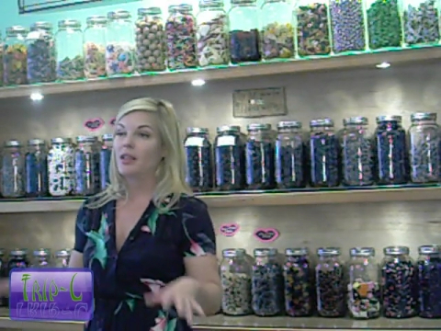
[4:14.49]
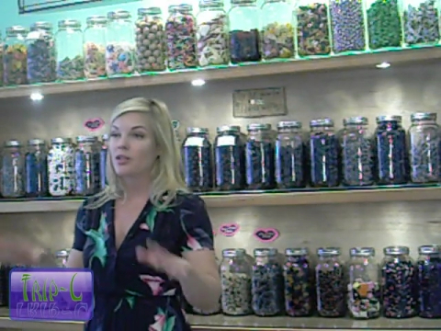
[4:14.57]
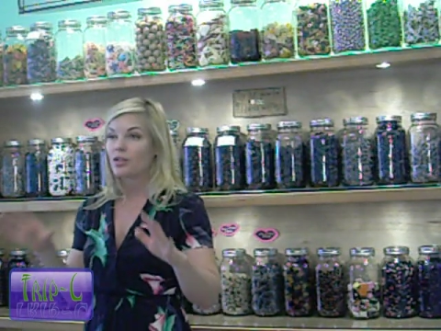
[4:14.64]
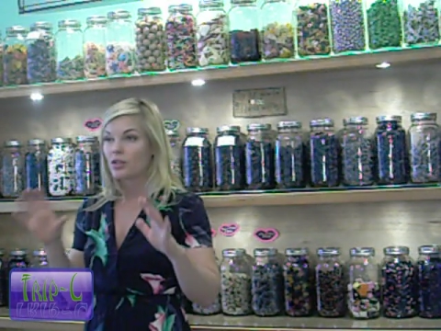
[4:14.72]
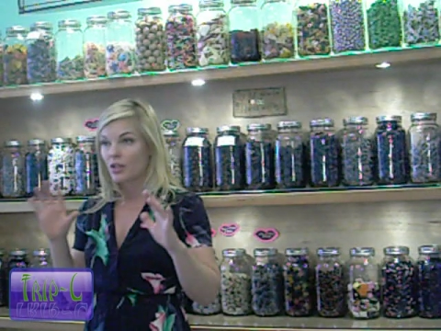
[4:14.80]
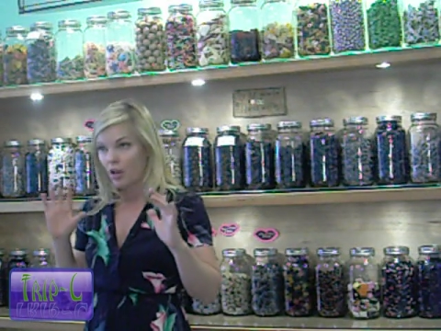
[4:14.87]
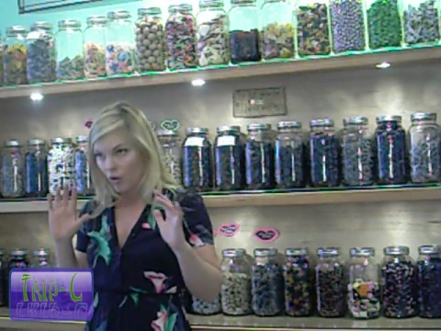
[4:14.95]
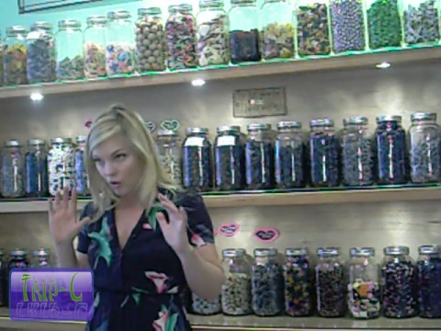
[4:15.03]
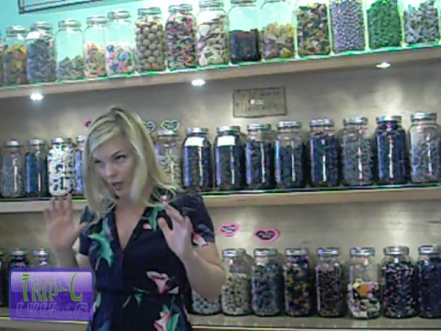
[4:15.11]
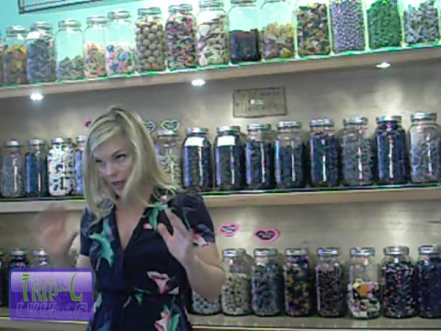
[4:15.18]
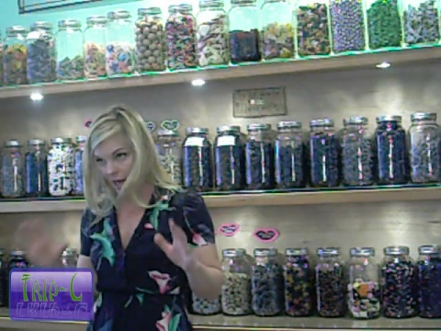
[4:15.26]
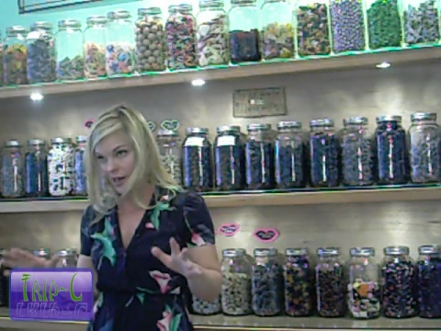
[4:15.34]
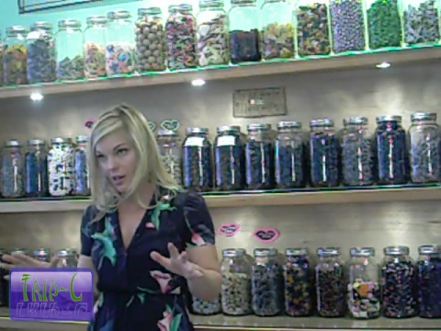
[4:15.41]
It's just
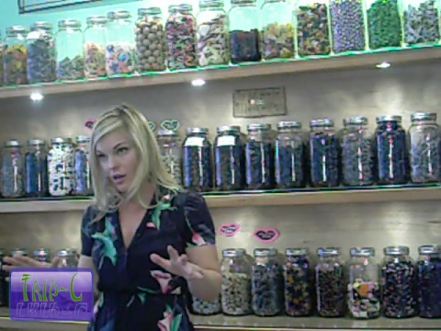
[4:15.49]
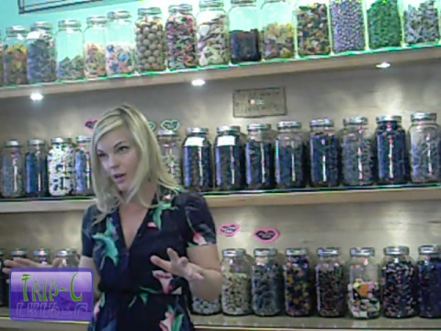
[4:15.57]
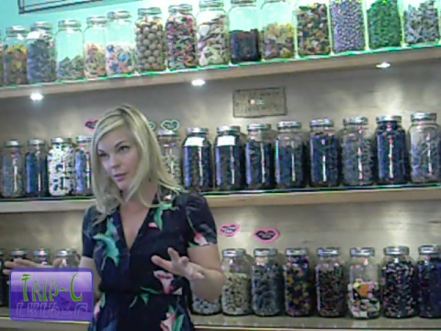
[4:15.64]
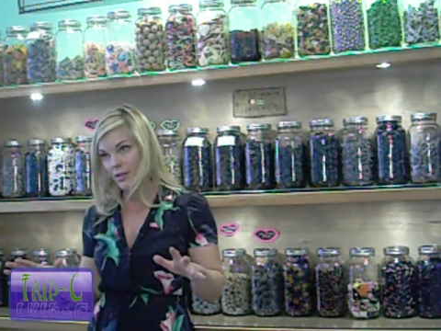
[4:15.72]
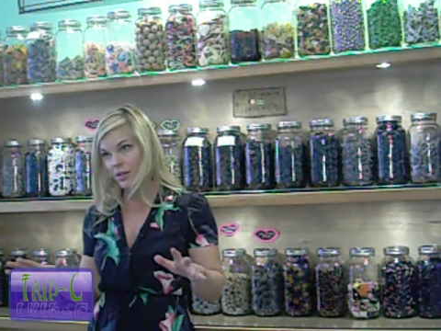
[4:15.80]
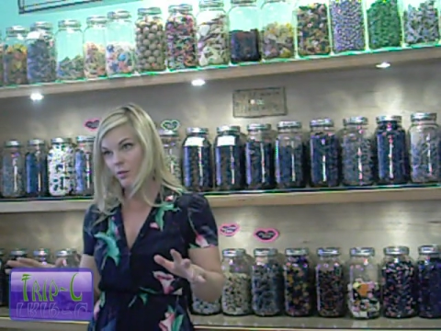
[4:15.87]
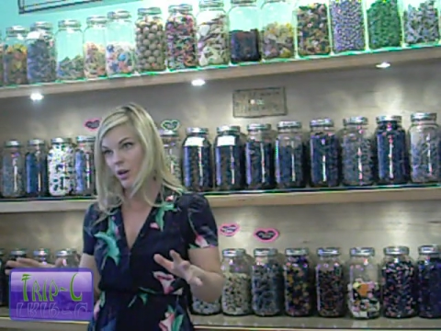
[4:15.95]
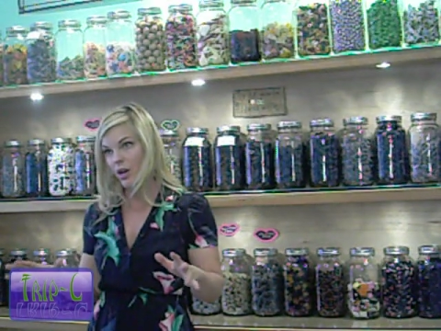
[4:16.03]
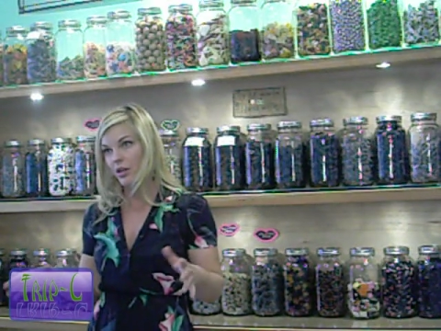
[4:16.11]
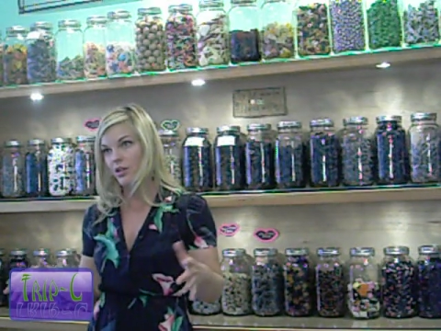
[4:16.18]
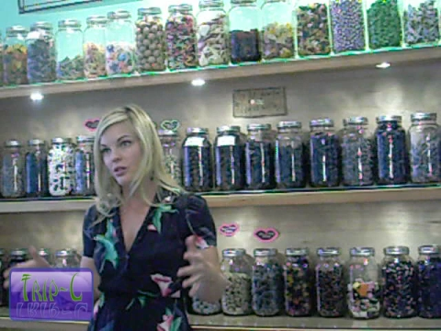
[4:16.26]
organic almonds and water.